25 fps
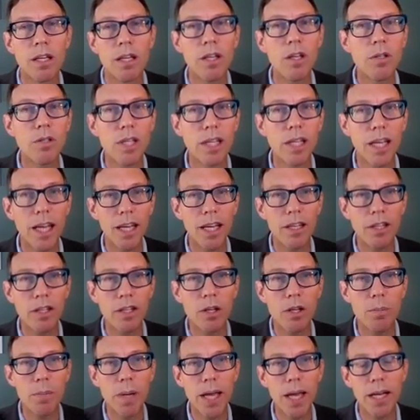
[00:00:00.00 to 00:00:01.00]
using
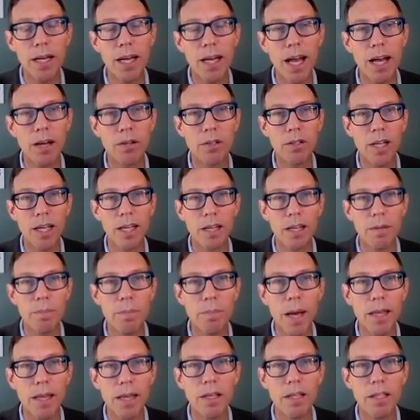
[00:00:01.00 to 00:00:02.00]
inhumane and outdated
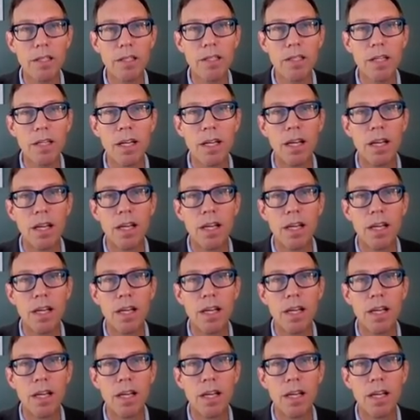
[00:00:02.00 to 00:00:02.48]
methods,